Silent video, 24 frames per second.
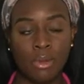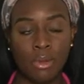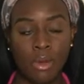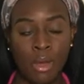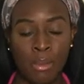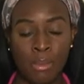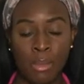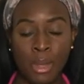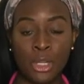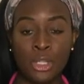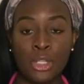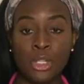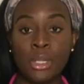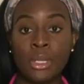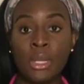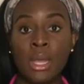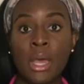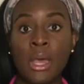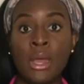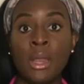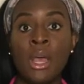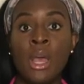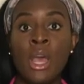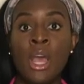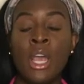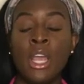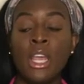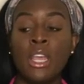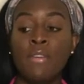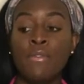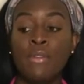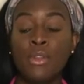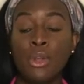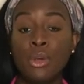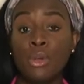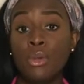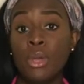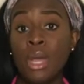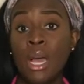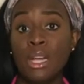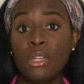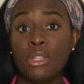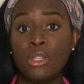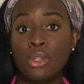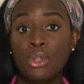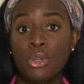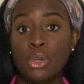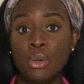mention that even though you had
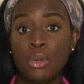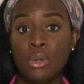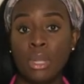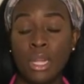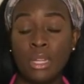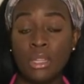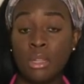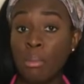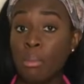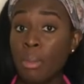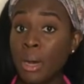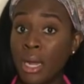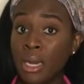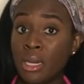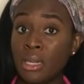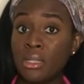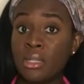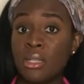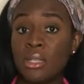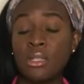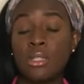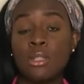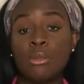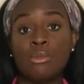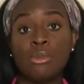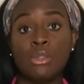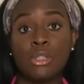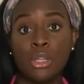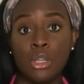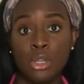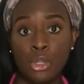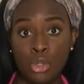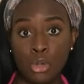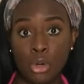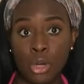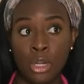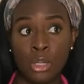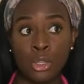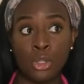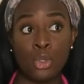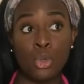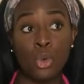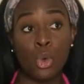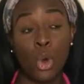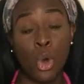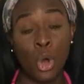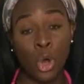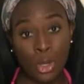to know like the body systems and the drugs,
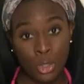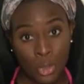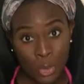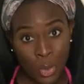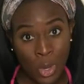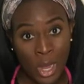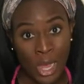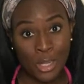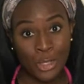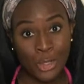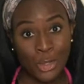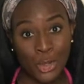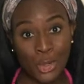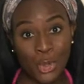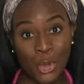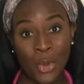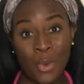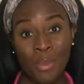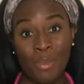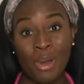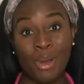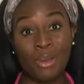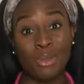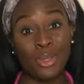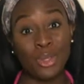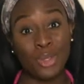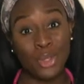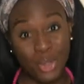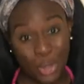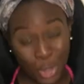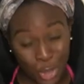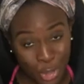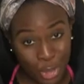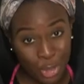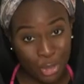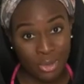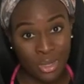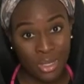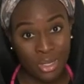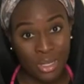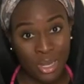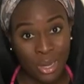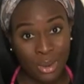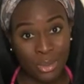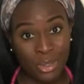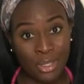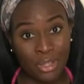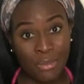you also had to know about the surgeries
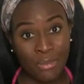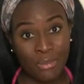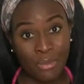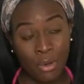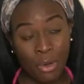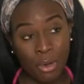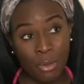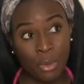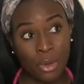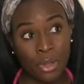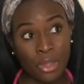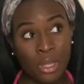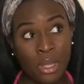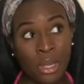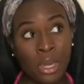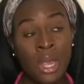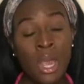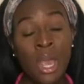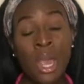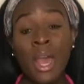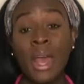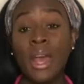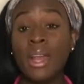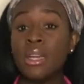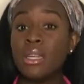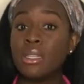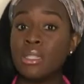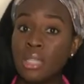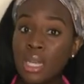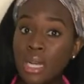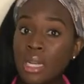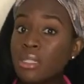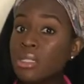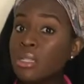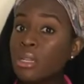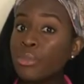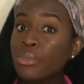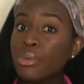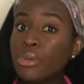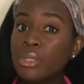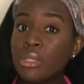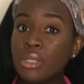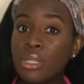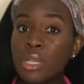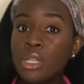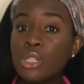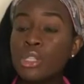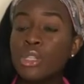that was involved with it, any tests and
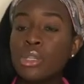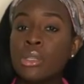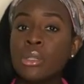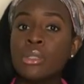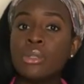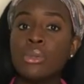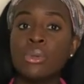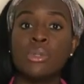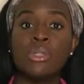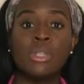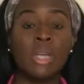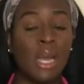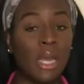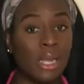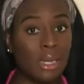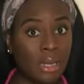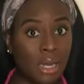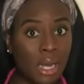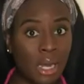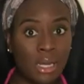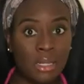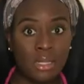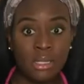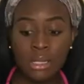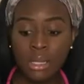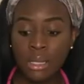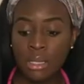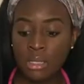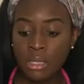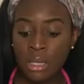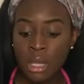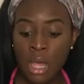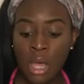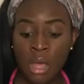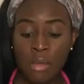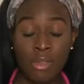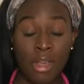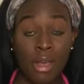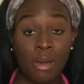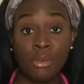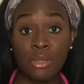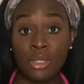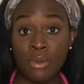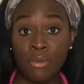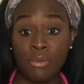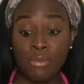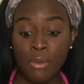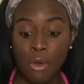procedures or diagnostics that
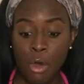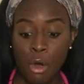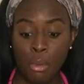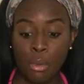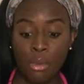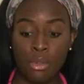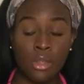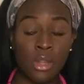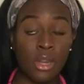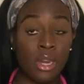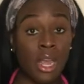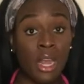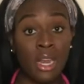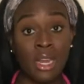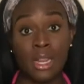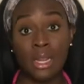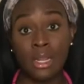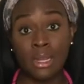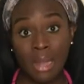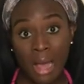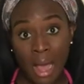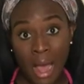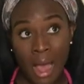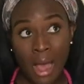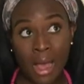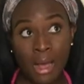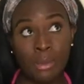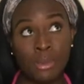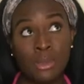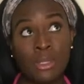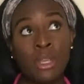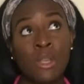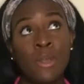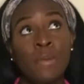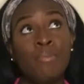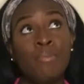was involved with it, any labs,